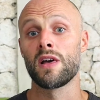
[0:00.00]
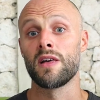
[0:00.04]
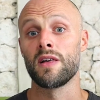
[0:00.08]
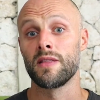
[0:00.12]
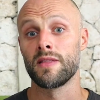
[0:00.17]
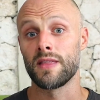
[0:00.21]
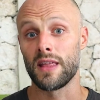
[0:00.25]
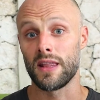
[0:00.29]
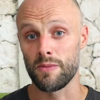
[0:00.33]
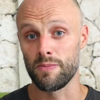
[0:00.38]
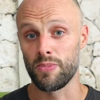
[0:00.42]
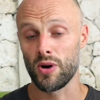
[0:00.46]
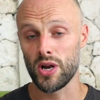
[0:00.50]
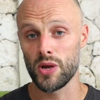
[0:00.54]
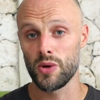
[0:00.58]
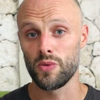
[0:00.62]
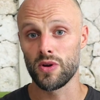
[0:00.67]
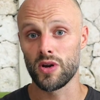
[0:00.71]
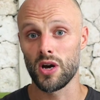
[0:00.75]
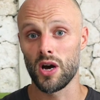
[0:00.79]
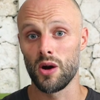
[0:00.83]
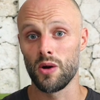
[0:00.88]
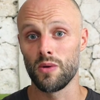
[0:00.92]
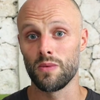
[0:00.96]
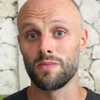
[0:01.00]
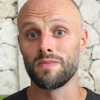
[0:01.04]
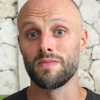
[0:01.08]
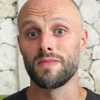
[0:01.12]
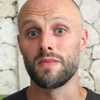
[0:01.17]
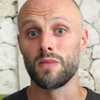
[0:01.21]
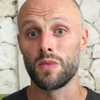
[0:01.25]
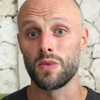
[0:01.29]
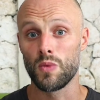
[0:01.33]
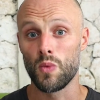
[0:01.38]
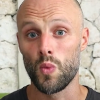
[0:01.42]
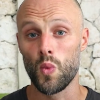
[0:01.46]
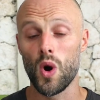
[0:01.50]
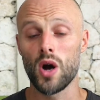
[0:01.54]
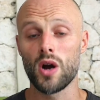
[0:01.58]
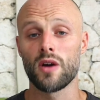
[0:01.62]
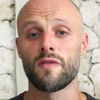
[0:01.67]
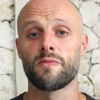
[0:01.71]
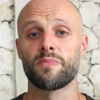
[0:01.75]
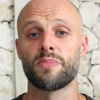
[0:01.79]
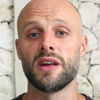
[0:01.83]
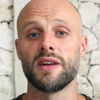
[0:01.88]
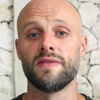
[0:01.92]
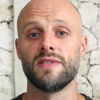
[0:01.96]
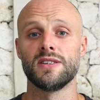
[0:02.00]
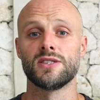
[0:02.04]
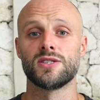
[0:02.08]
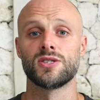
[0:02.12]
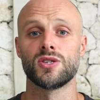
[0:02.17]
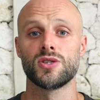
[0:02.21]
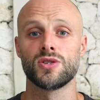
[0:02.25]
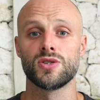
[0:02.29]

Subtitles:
that the body would go, work of breathing's